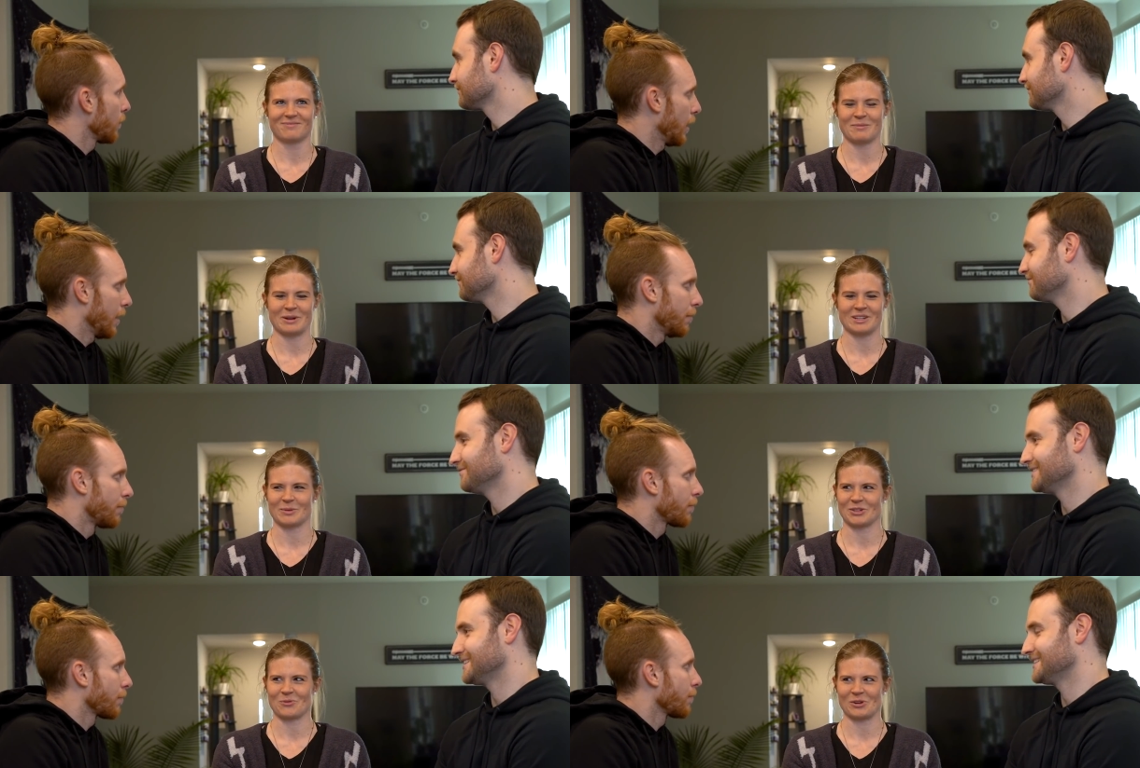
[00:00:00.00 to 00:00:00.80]
Speaker 1: I yeah. mean,
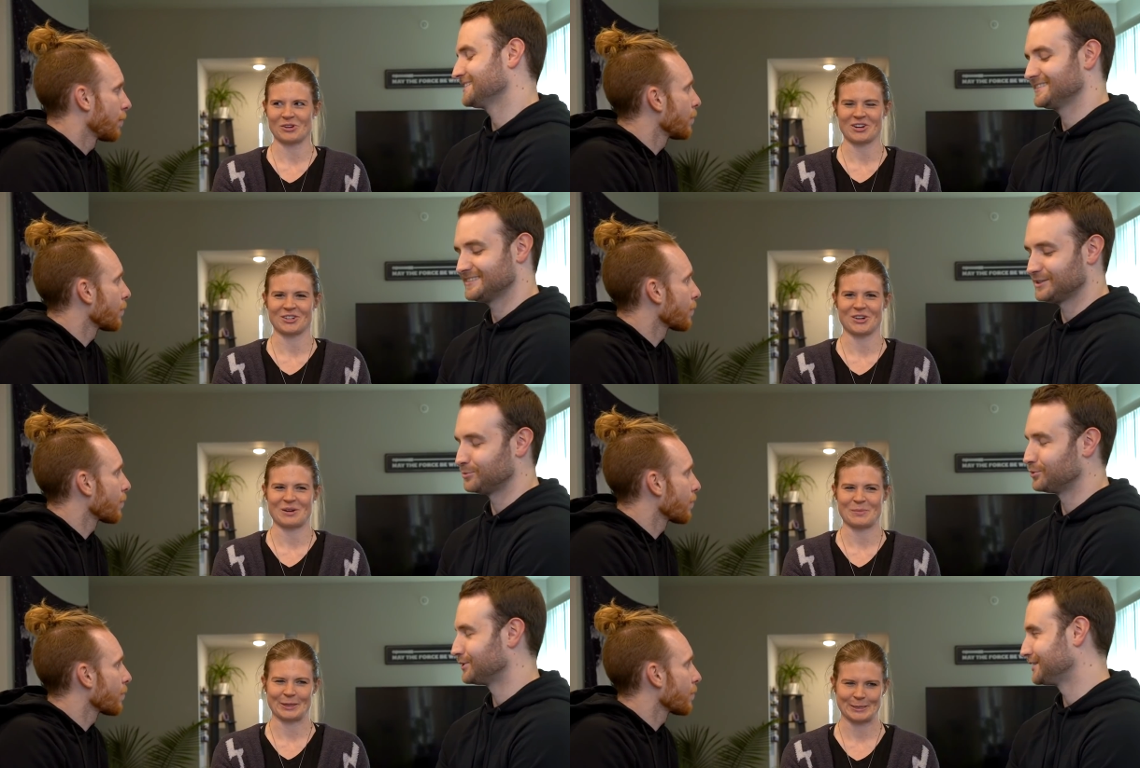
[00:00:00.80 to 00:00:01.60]
especially when you're on a so
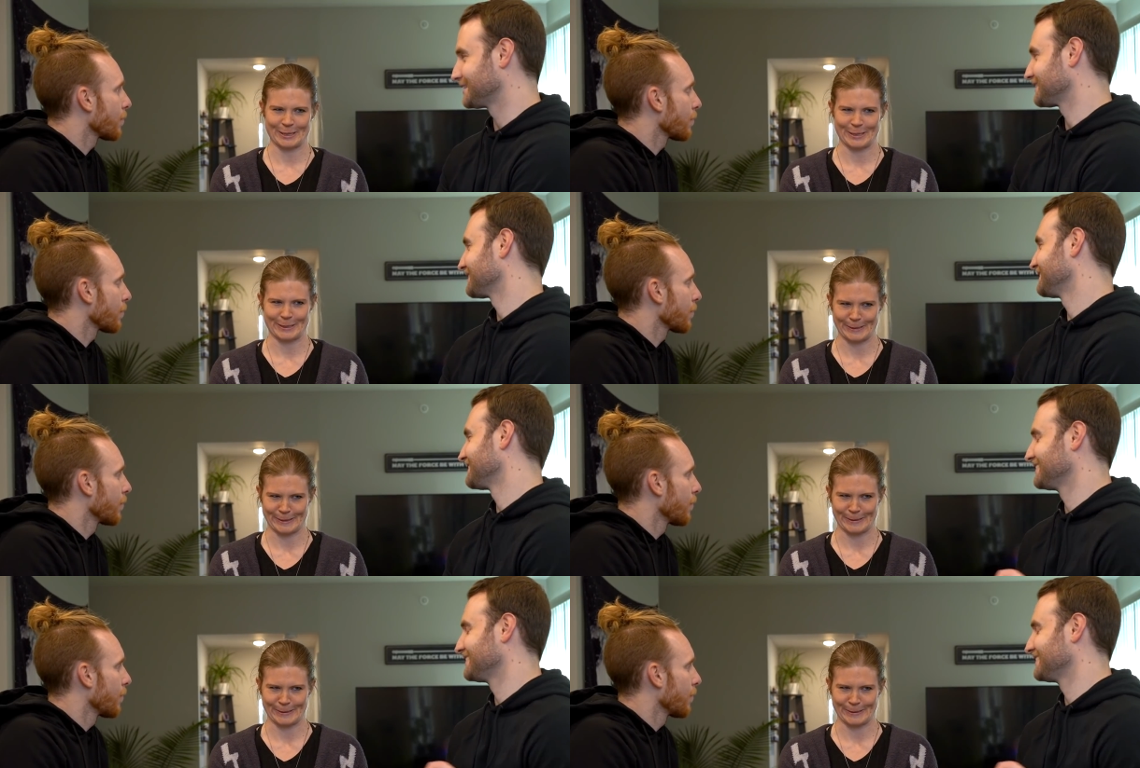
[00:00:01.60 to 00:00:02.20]
treadmill, boring. it's like,